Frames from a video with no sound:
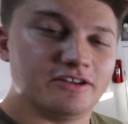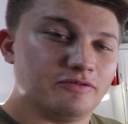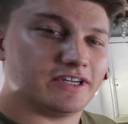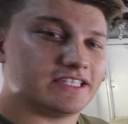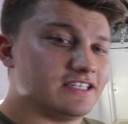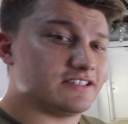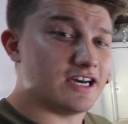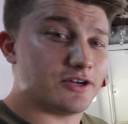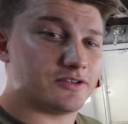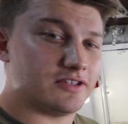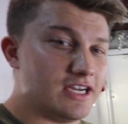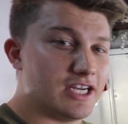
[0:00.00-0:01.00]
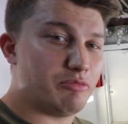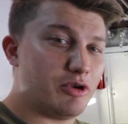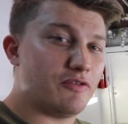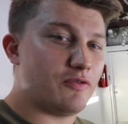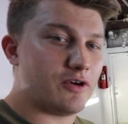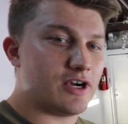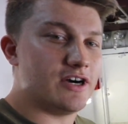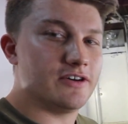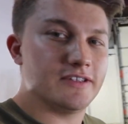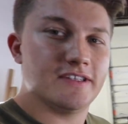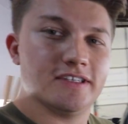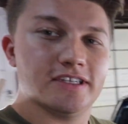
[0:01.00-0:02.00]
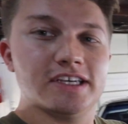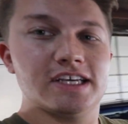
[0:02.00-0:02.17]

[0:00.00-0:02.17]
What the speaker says: Invictus Auto Salon up here in Fort Collins.